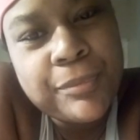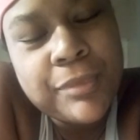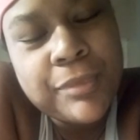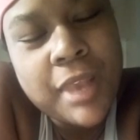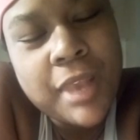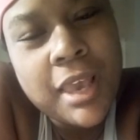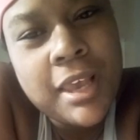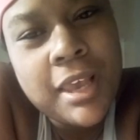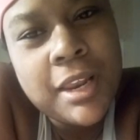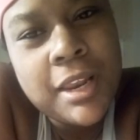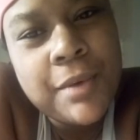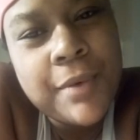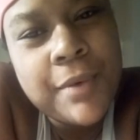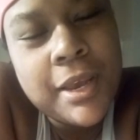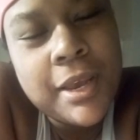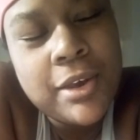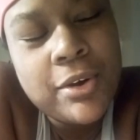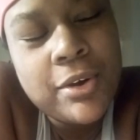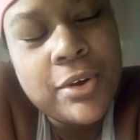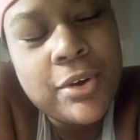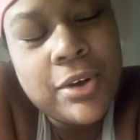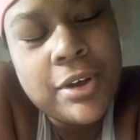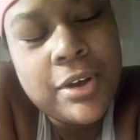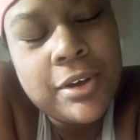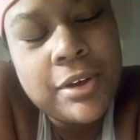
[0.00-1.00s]
Anyway,
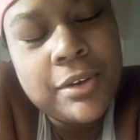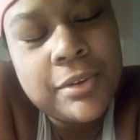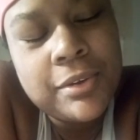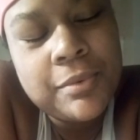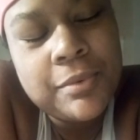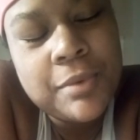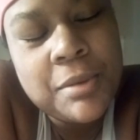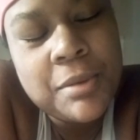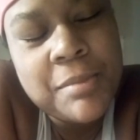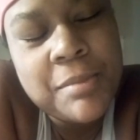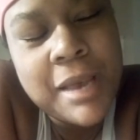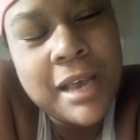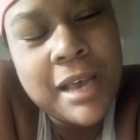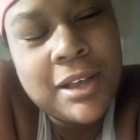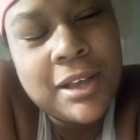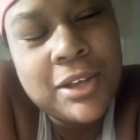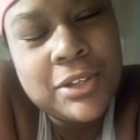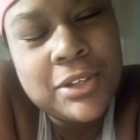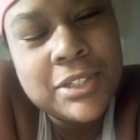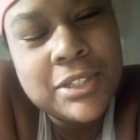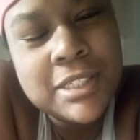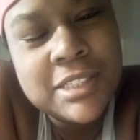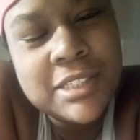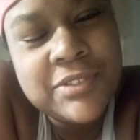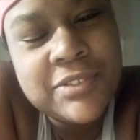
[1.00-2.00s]
y'all, we back on
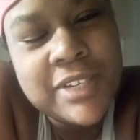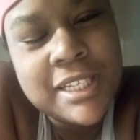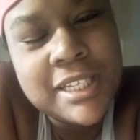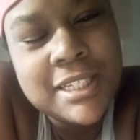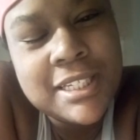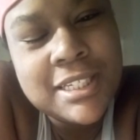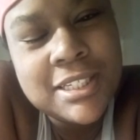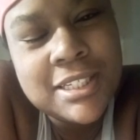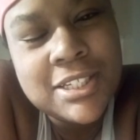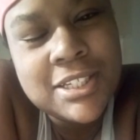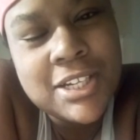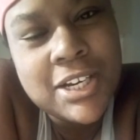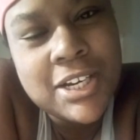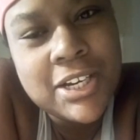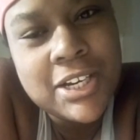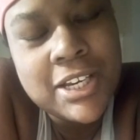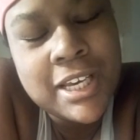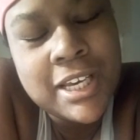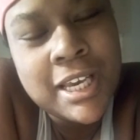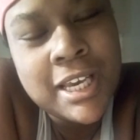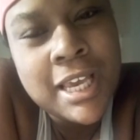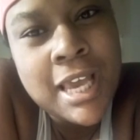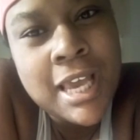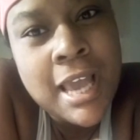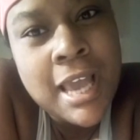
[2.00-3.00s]
this fitness journey.
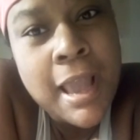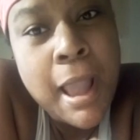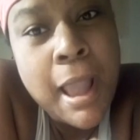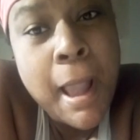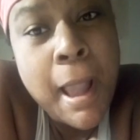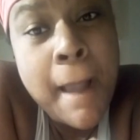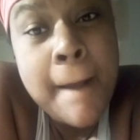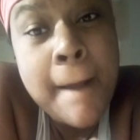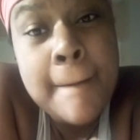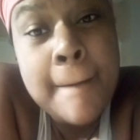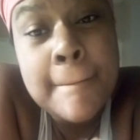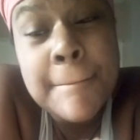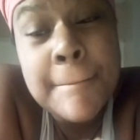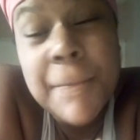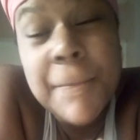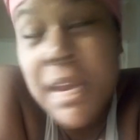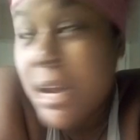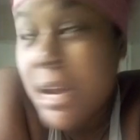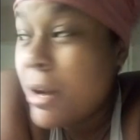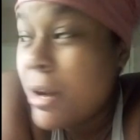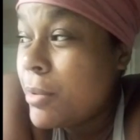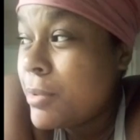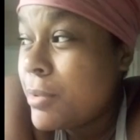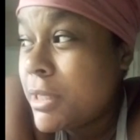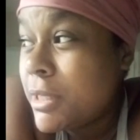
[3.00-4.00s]
Bear
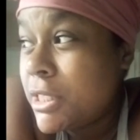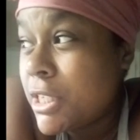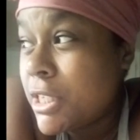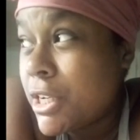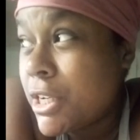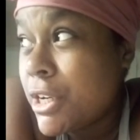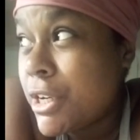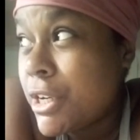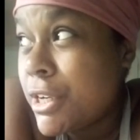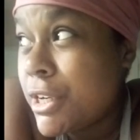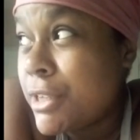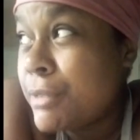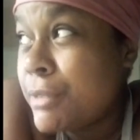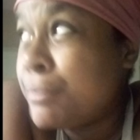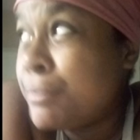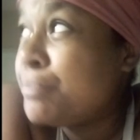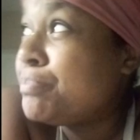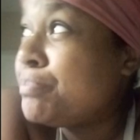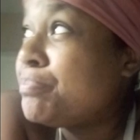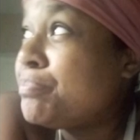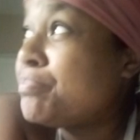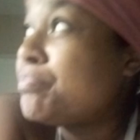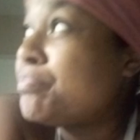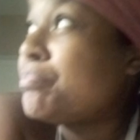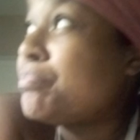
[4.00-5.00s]
with your girl,
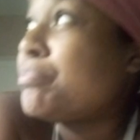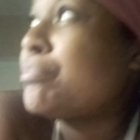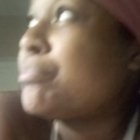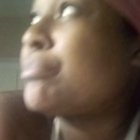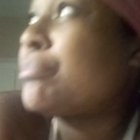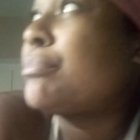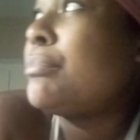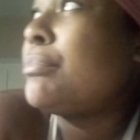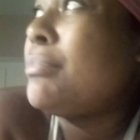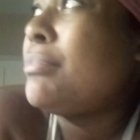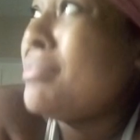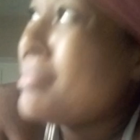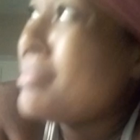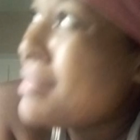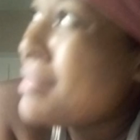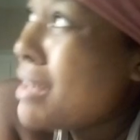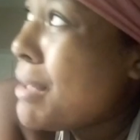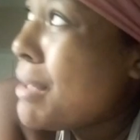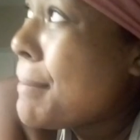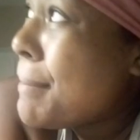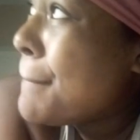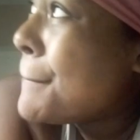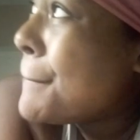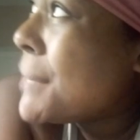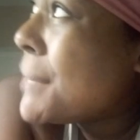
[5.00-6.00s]

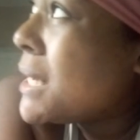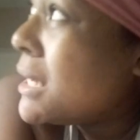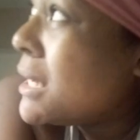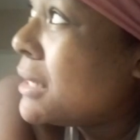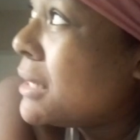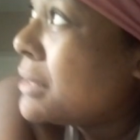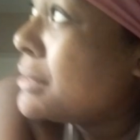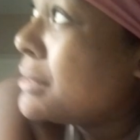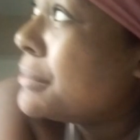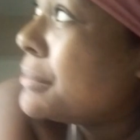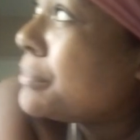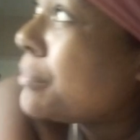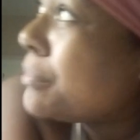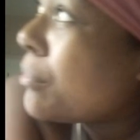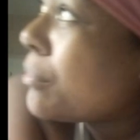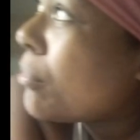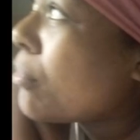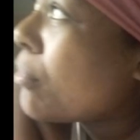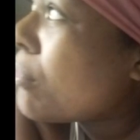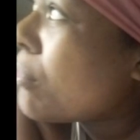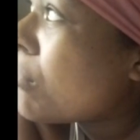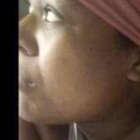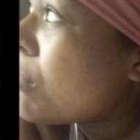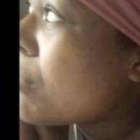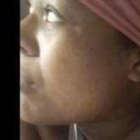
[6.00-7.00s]
but
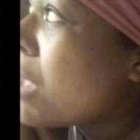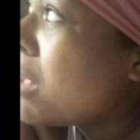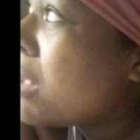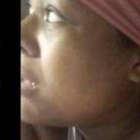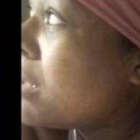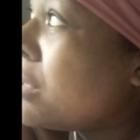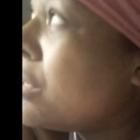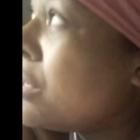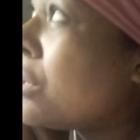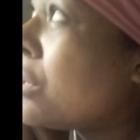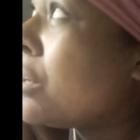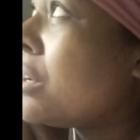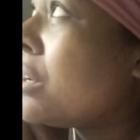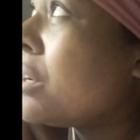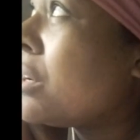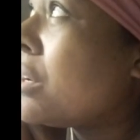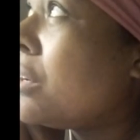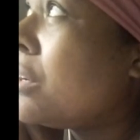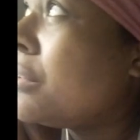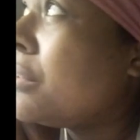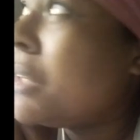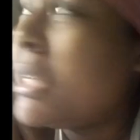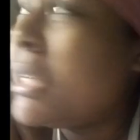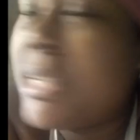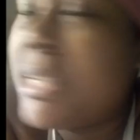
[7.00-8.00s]
your girl gonna
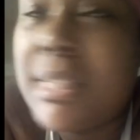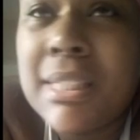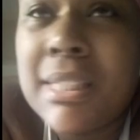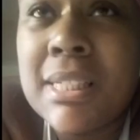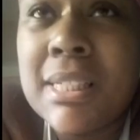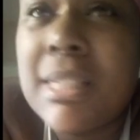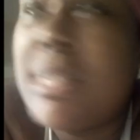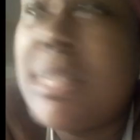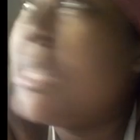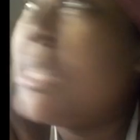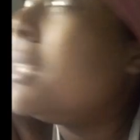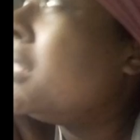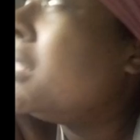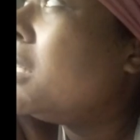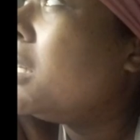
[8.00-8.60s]
get it done,